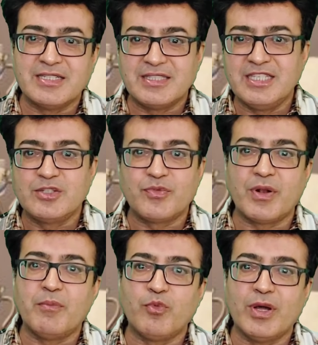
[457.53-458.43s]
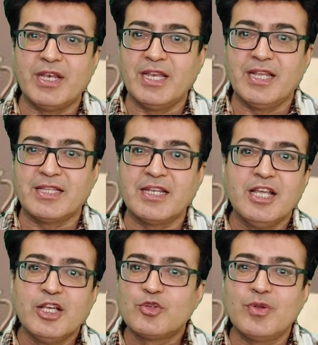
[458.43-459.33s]
these from one another.
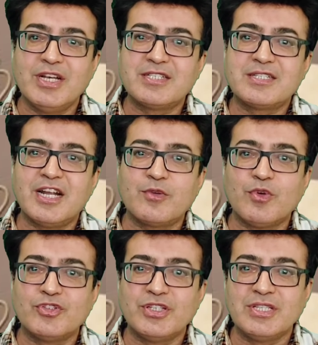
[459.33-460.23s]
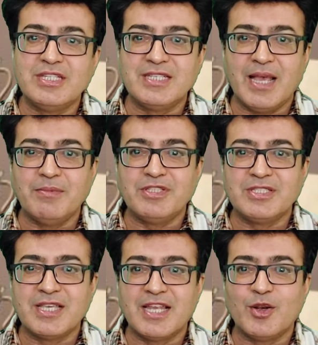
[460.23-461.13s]
So let's start watching these
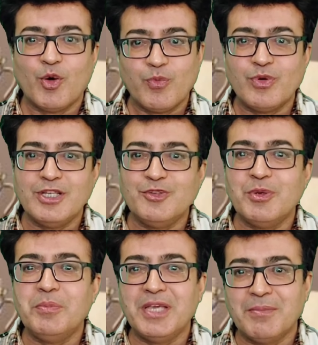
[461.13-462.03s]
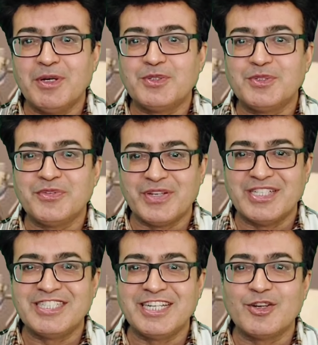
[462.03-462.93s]
images, and hopefully you will be able to
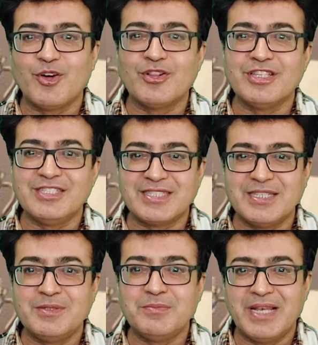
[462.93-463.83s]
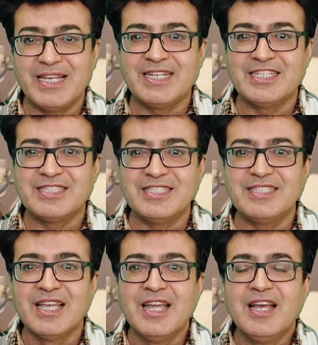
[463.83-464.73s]
differentiate all these three
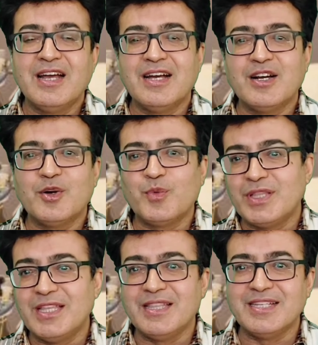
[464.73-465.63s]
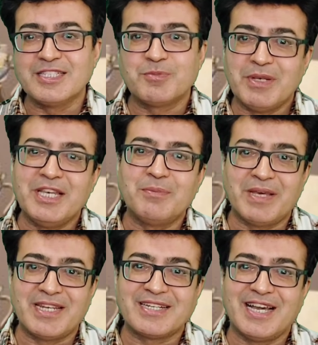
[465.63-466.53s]
malignancies within the splenic
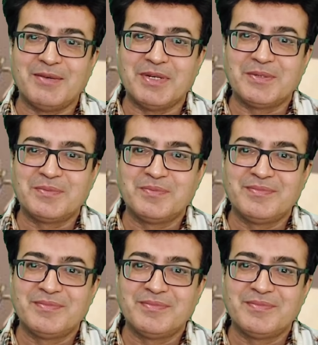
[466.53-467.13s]
parenchyma.